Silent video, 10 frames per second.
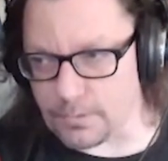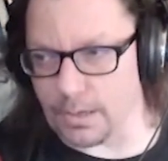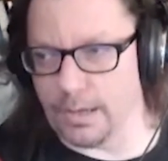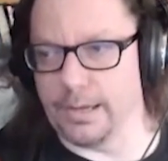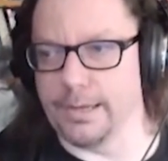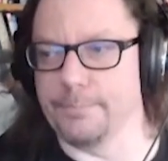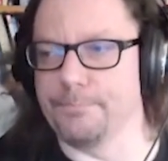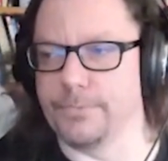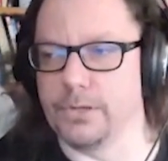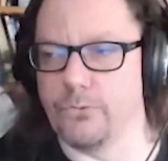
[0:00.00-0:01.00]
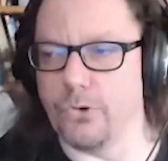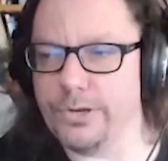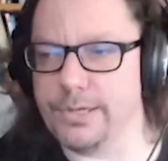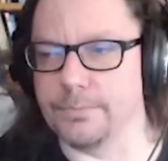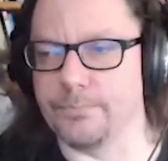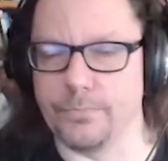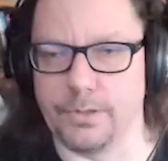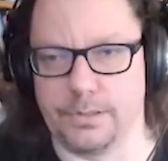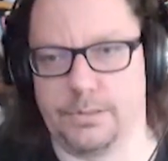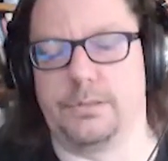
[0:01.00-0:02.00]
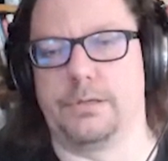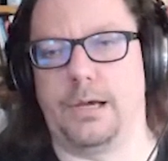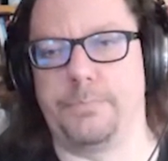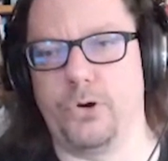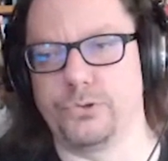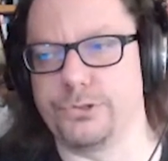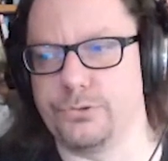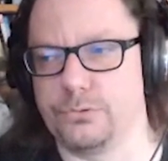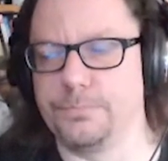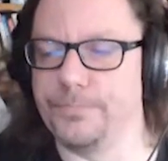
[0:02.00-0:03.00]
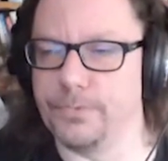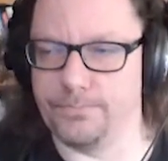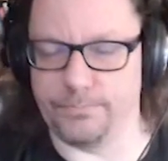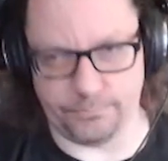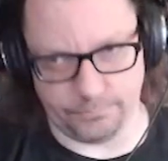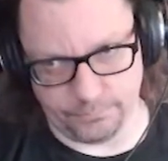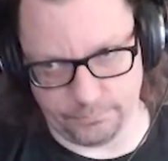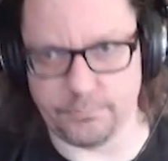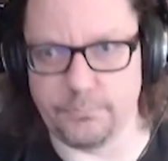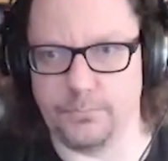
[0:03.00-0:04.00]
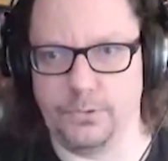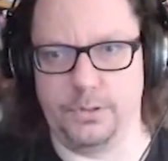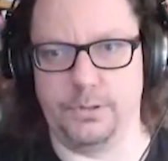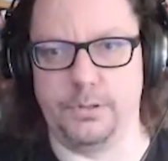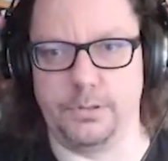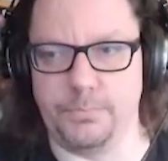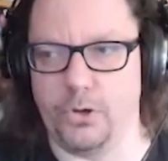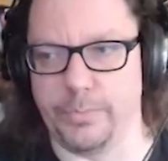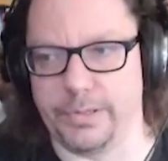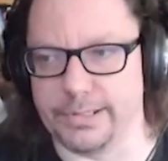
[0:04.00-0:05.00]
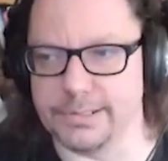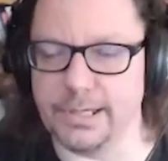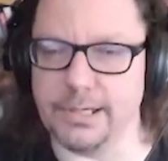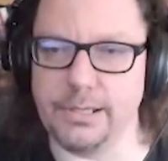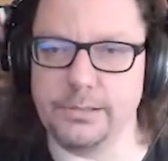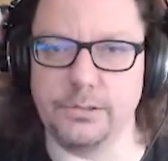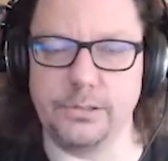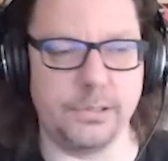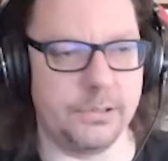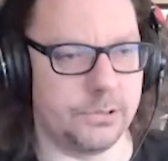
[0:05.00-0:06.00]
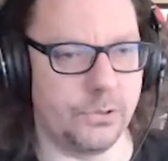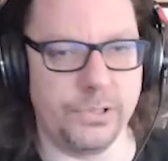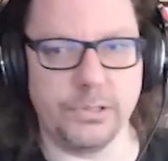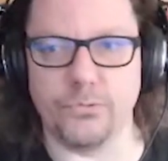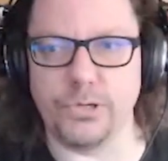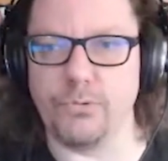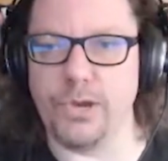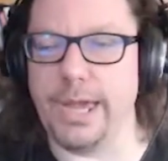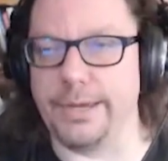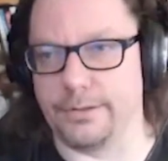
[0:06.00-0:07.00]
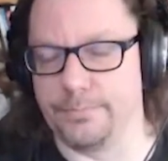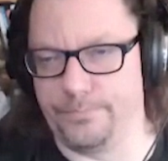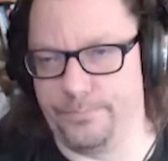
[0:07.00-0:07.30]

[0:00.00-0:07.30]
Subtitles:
rolling approach to deployment, and second is doing recreate.